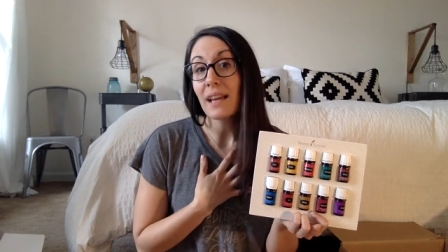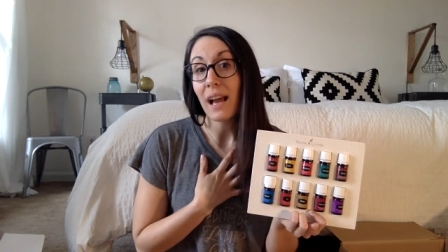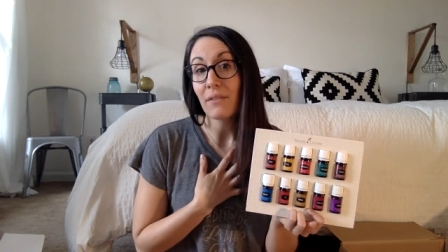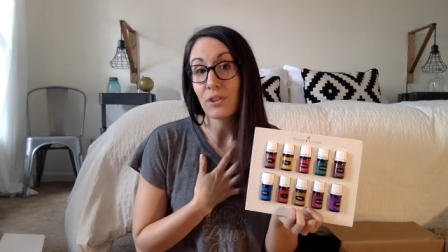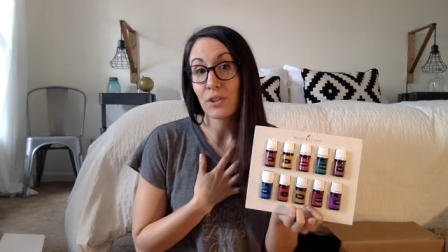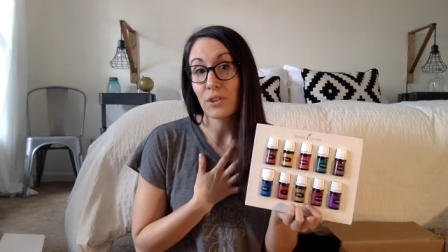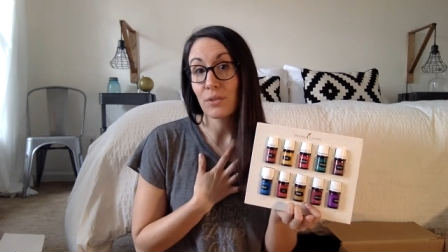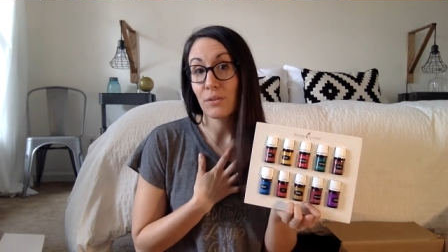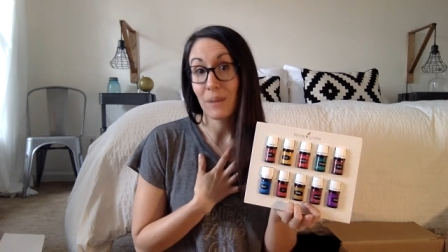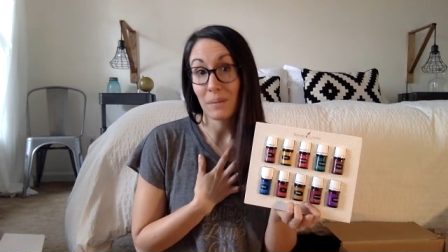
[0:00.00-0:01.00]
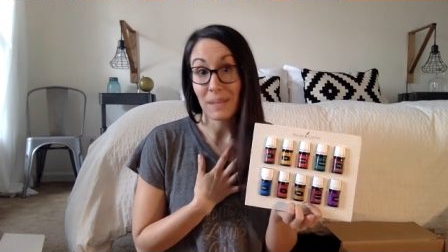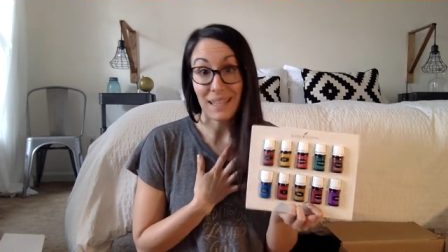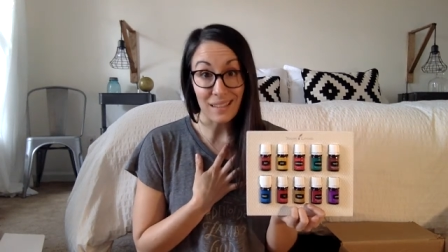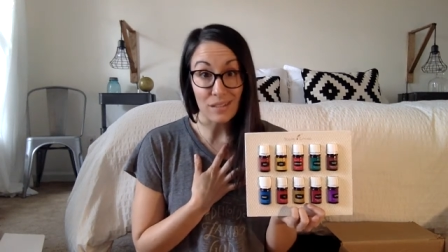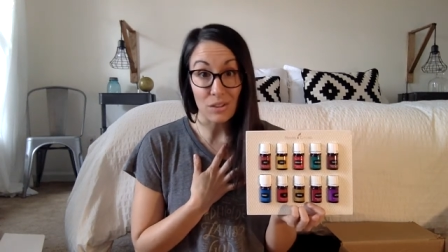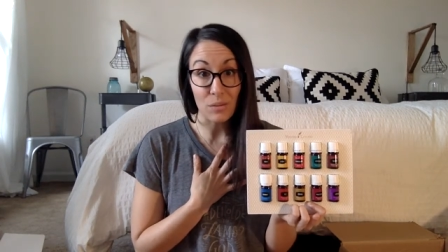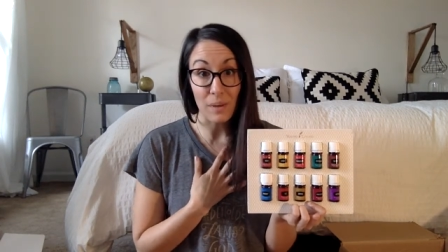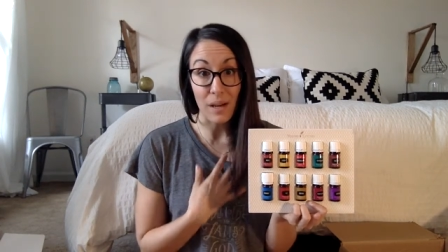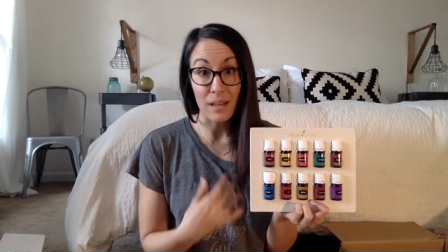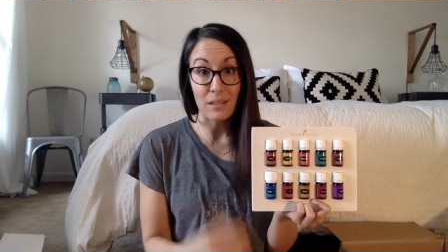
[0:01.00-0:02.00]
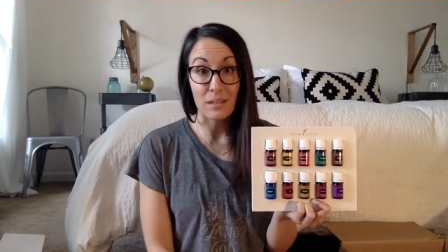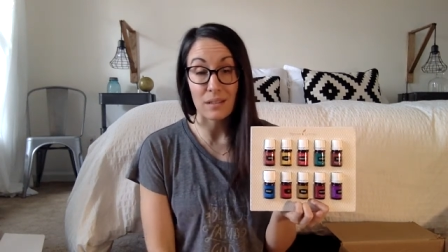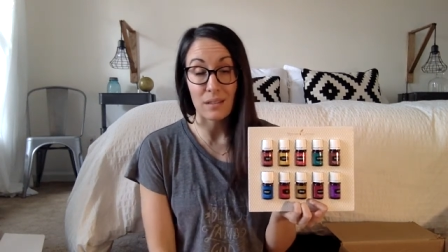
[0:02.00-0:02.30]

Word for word: after you have maybe eaten too much.